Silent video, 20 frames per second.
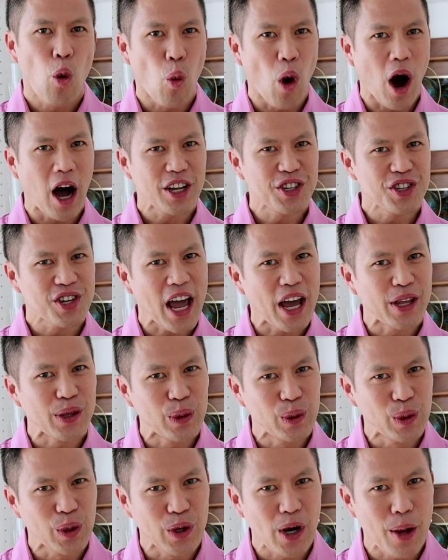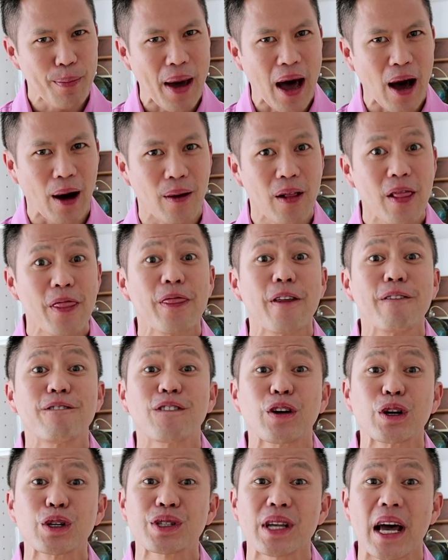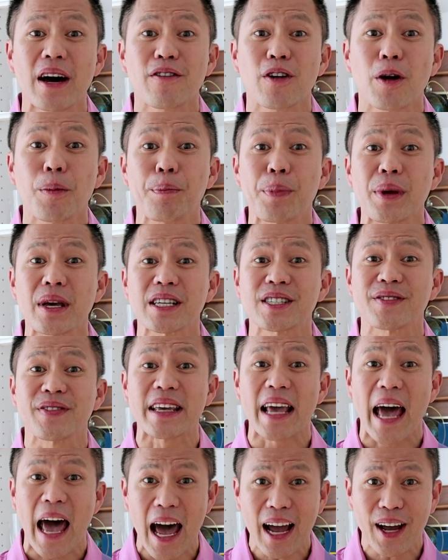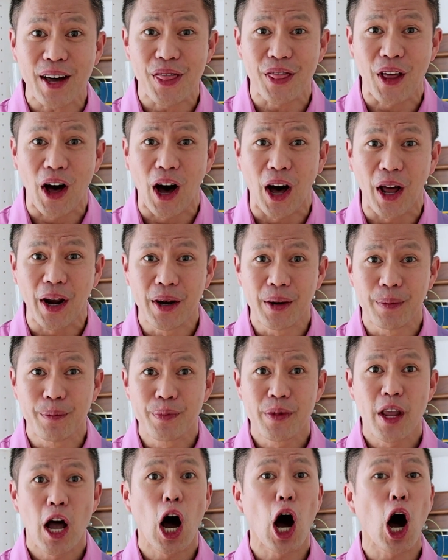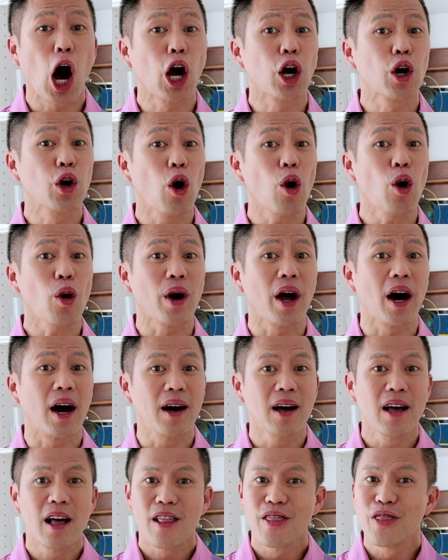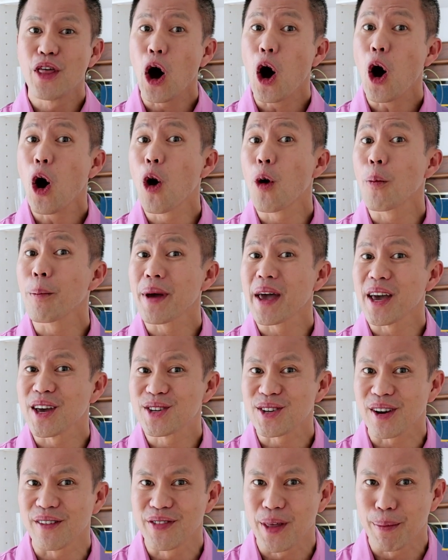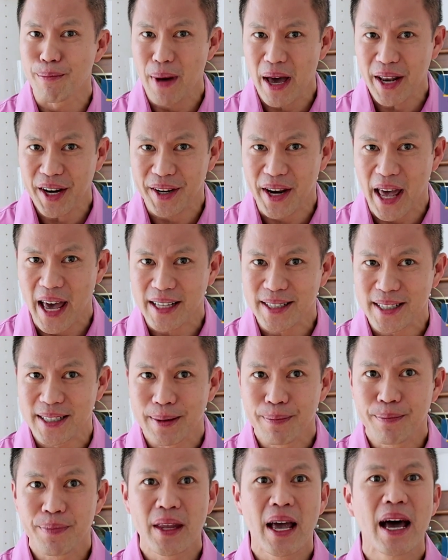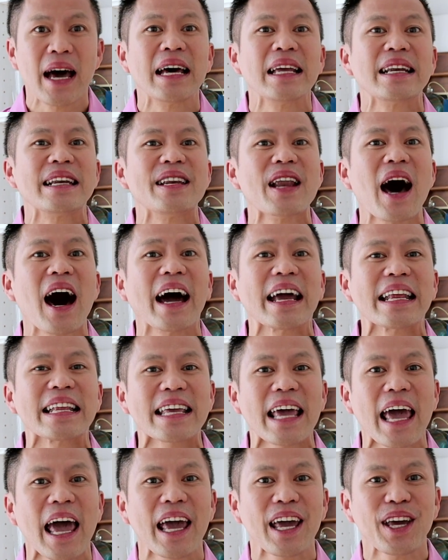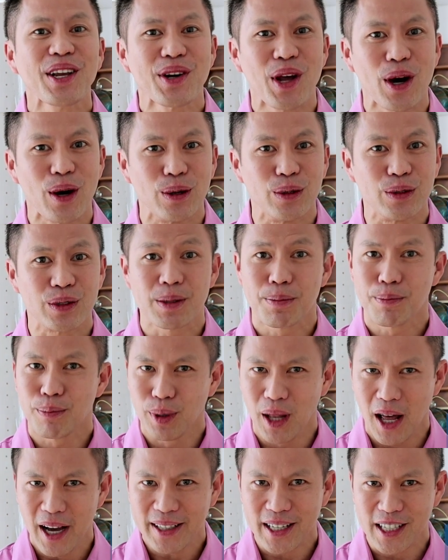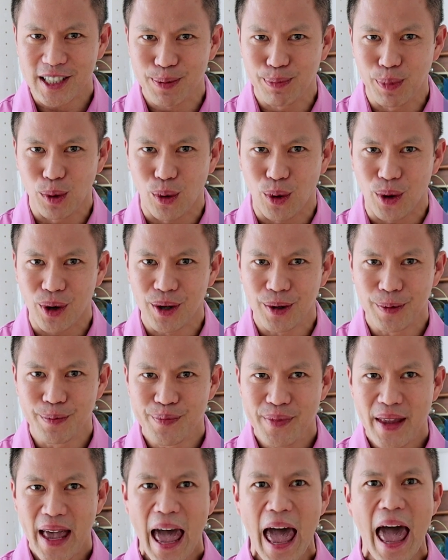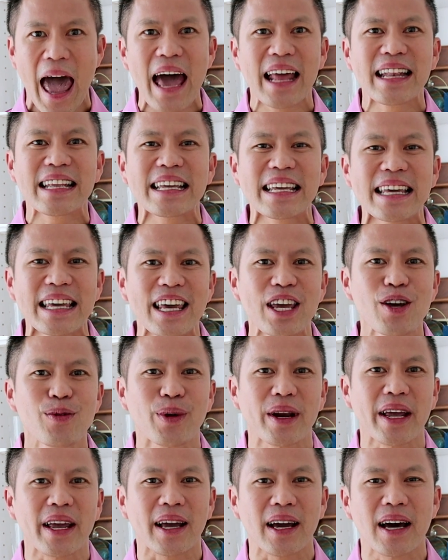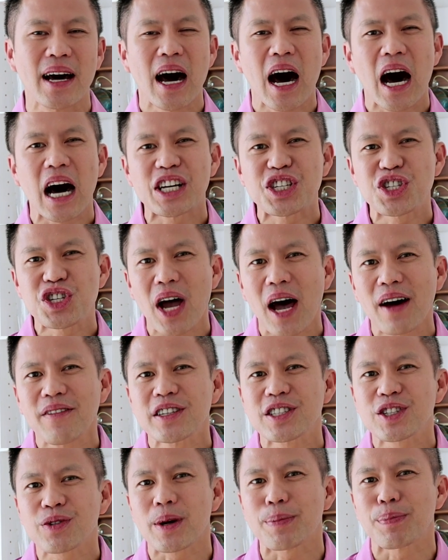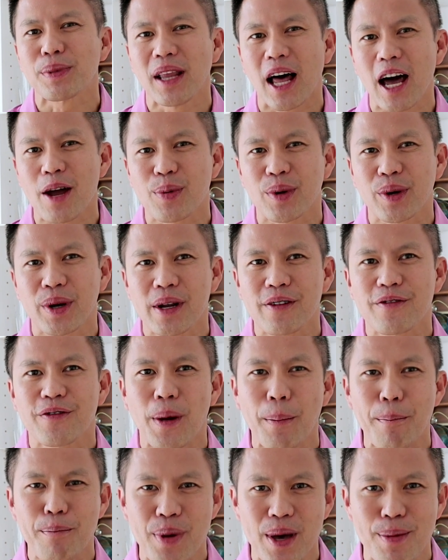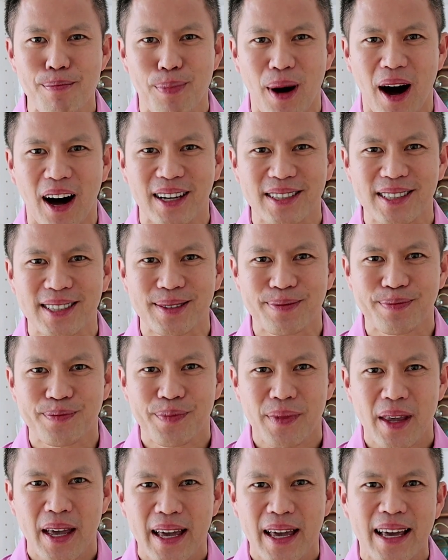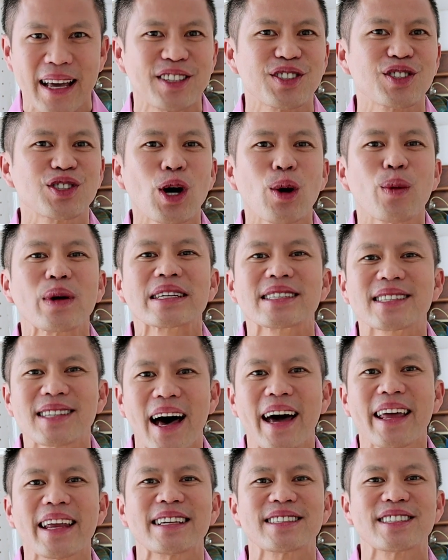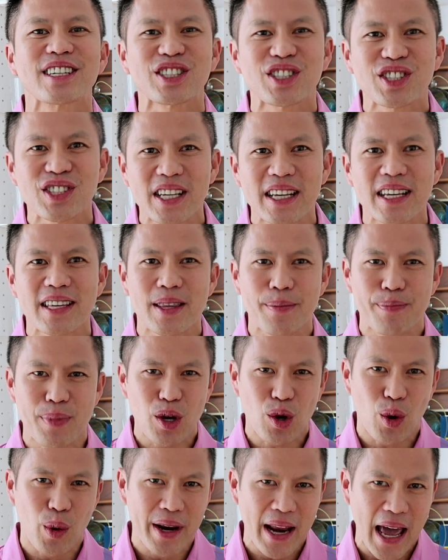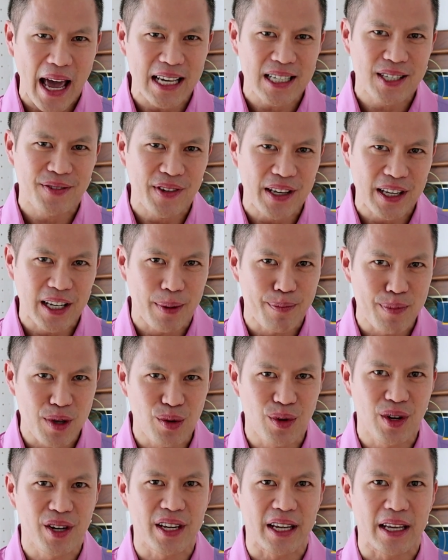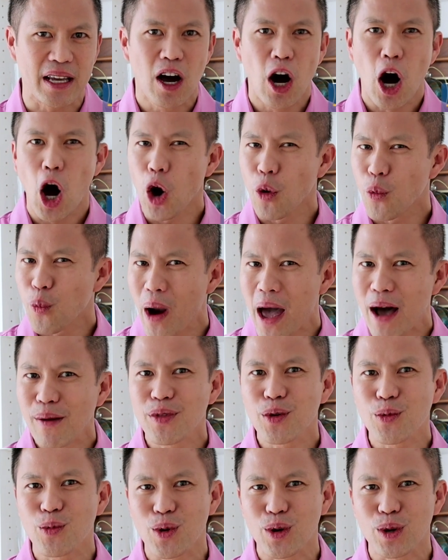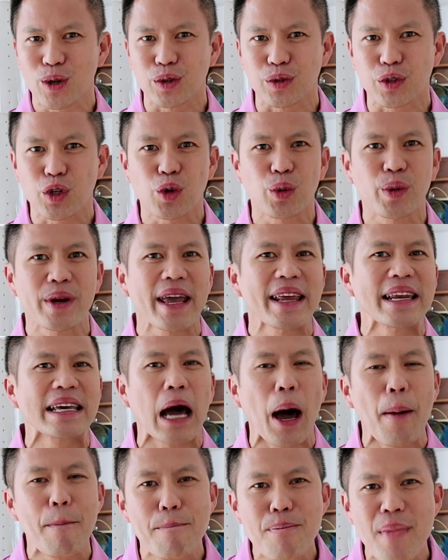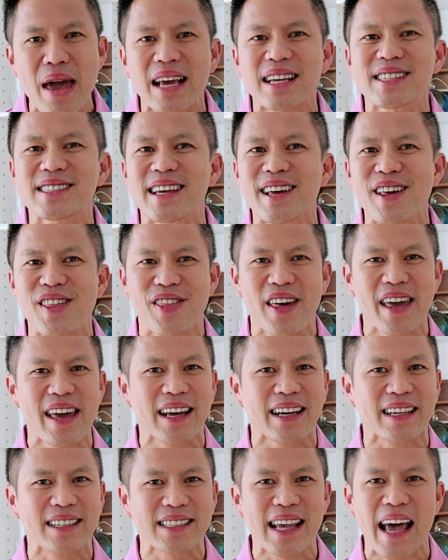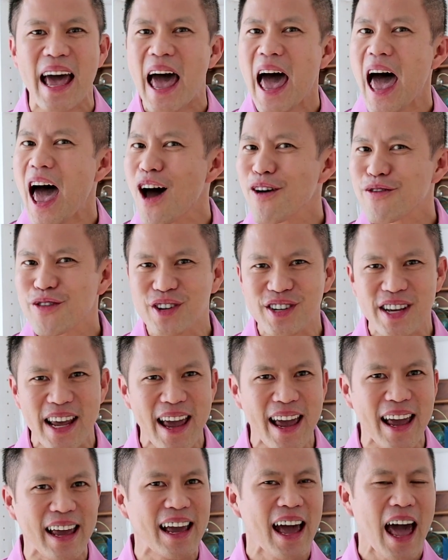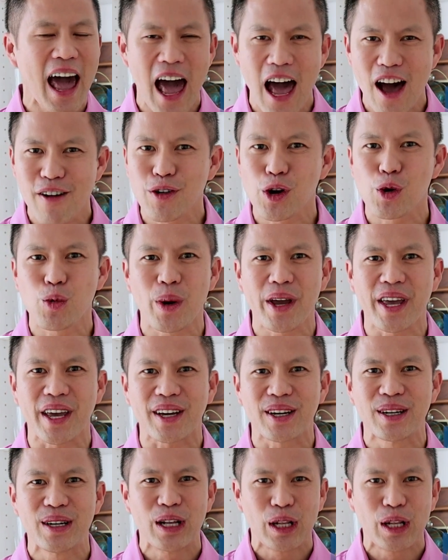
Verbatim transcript: Watch and you'll learn about the first ever BSV hackathon, Agora, the homepage of the MetaNet, 9K nodes, Block Explorer, and Keyring, a JavaScript library from Bitboss. It's so exciting to see the Bitcoin SV community around the world creating amazing things every day, every week.